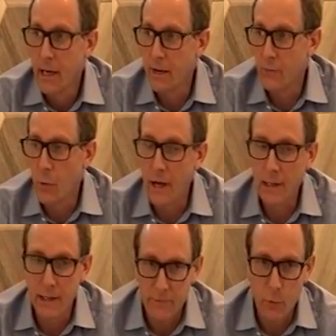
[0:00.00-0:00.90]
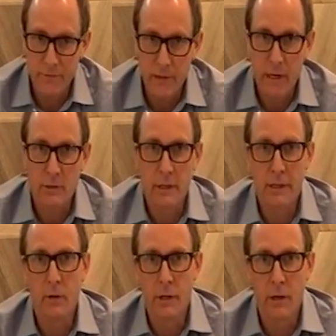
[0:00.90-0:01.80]
as well as what's actually
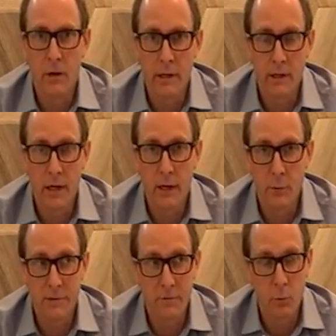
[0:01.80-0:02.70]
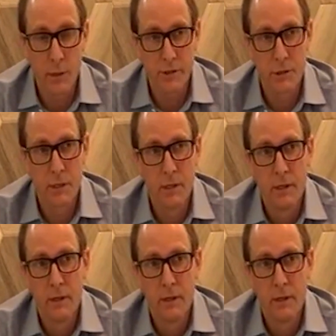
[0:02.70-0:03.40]
going on in High River, which